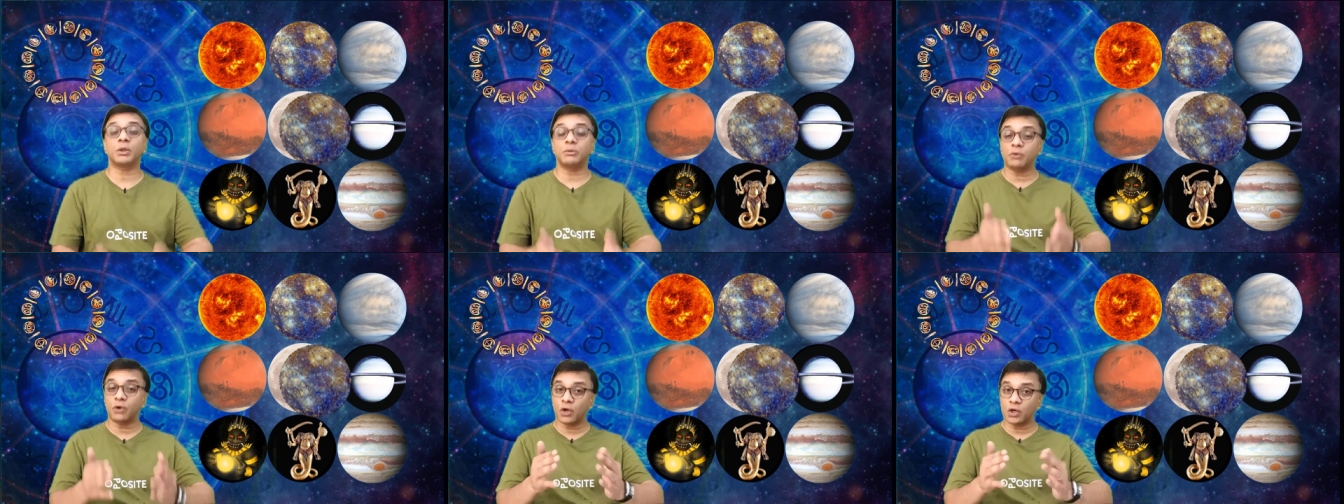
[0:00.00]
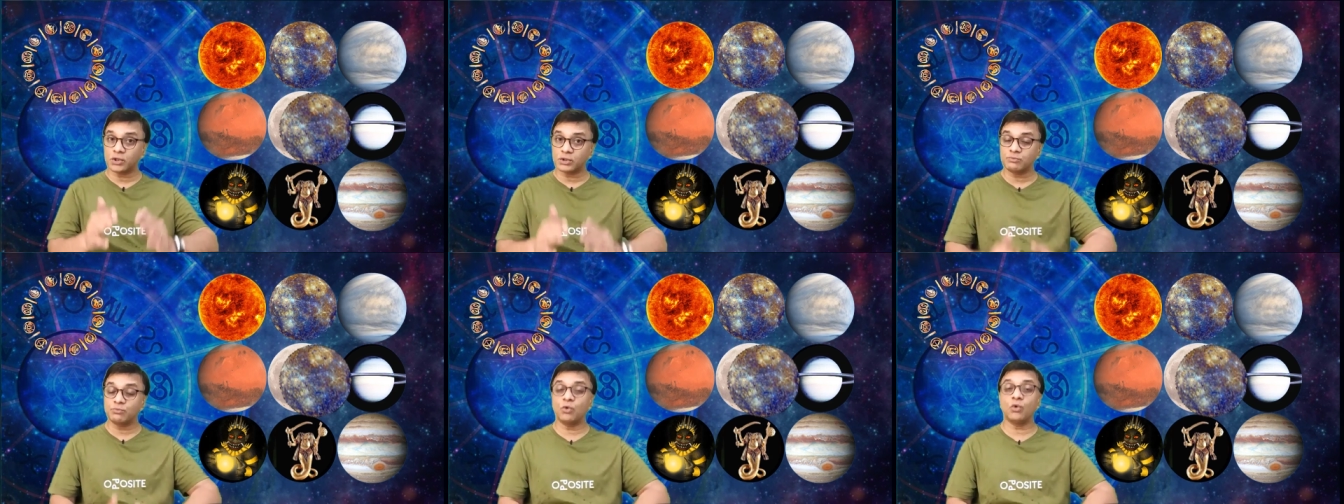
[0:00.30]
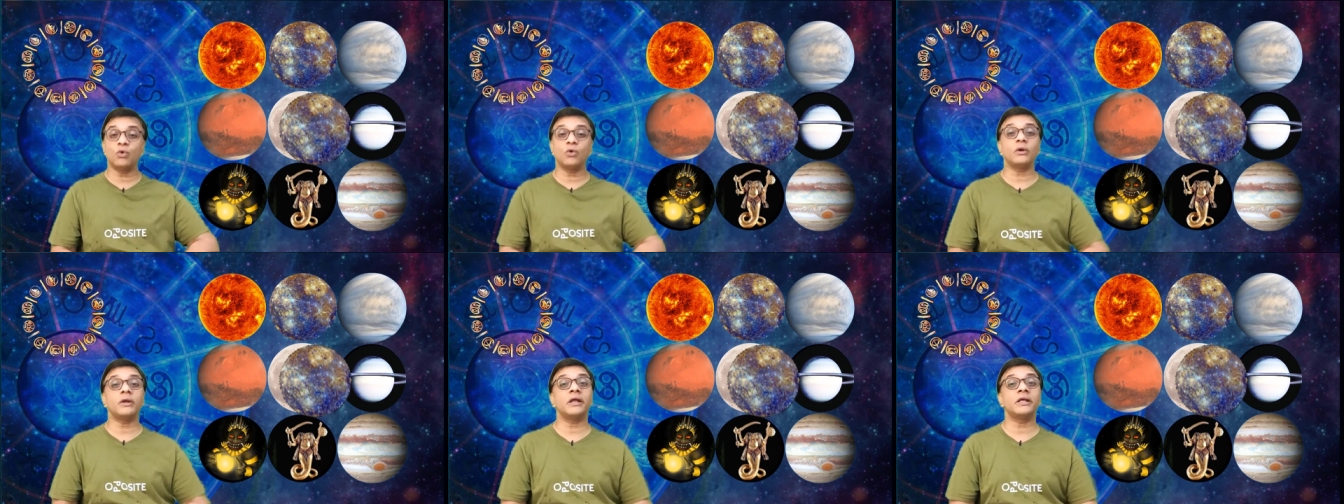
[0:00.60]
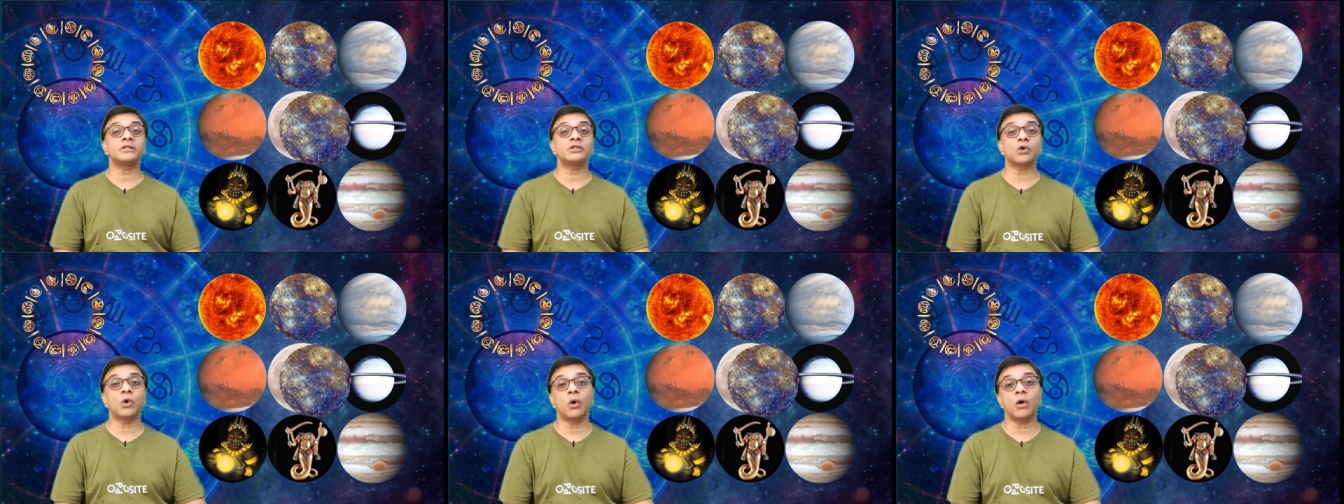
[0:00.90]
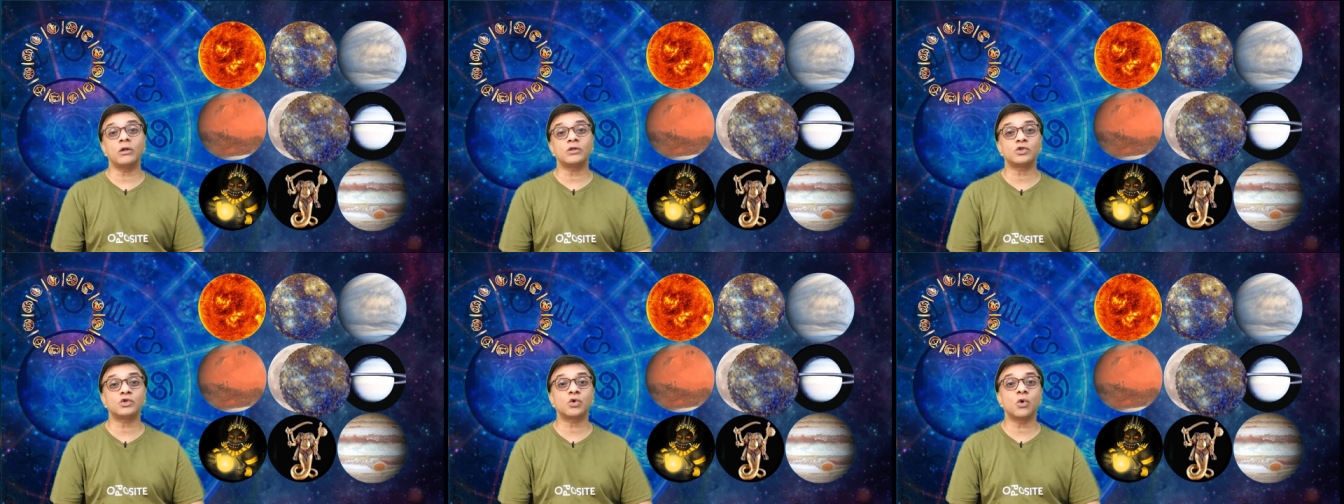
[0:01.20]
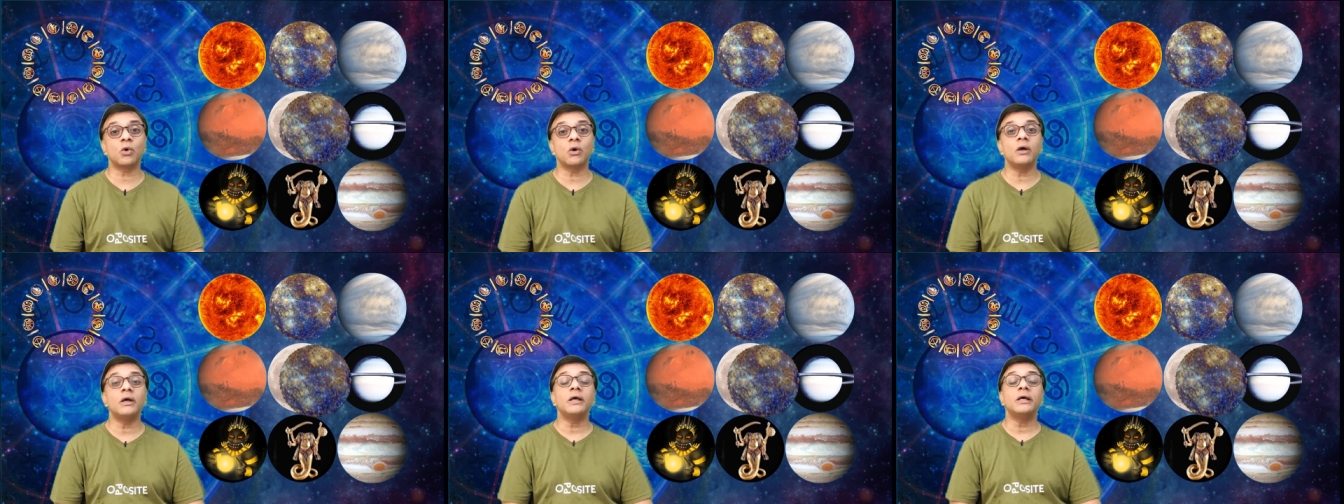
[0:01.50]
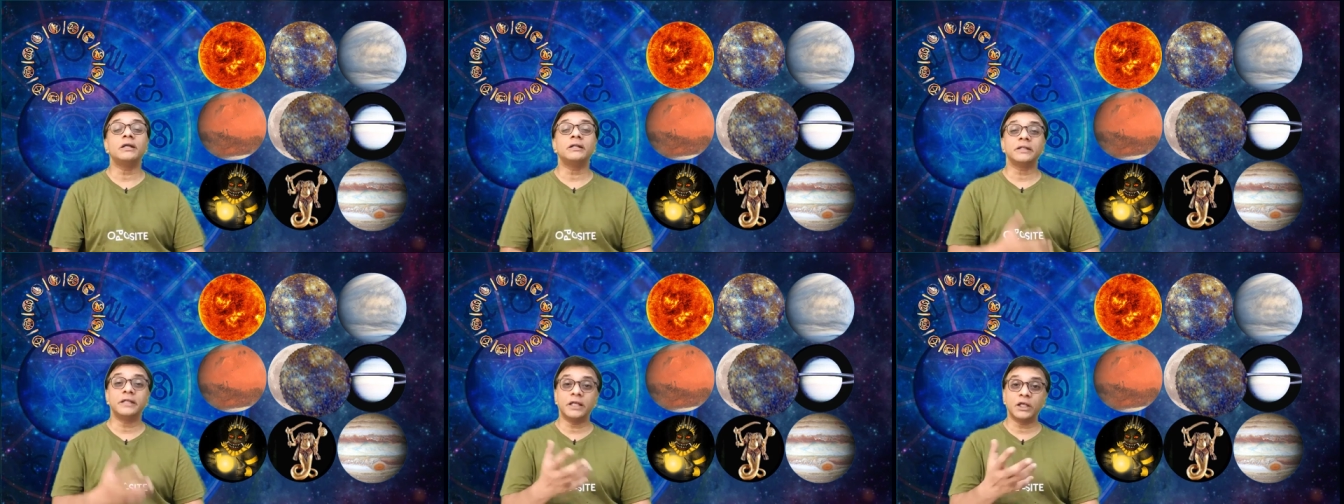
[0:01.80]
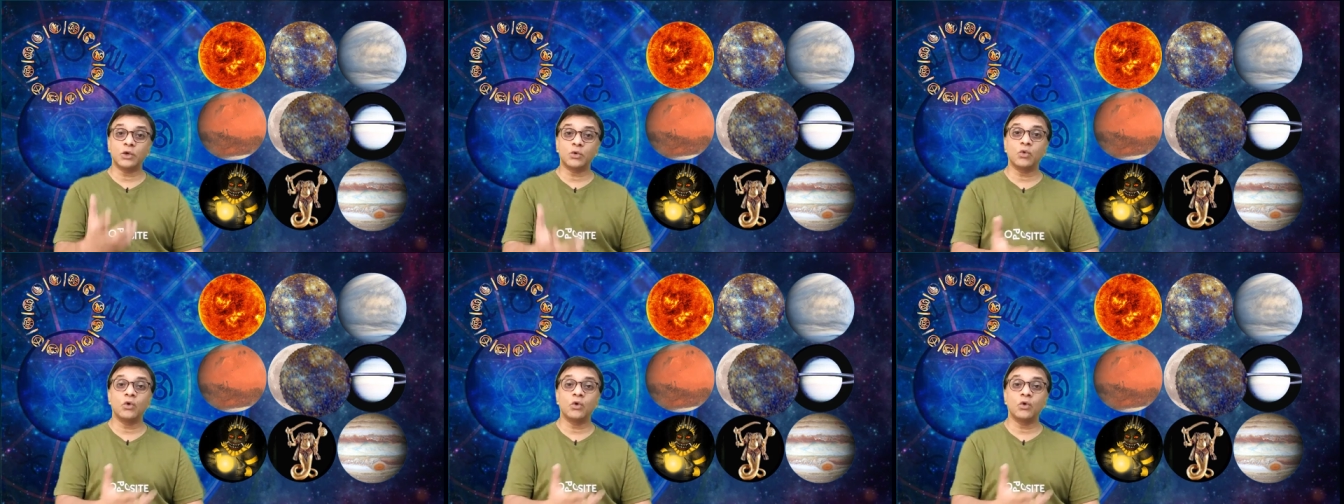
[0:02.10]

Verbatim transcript: because moon is also the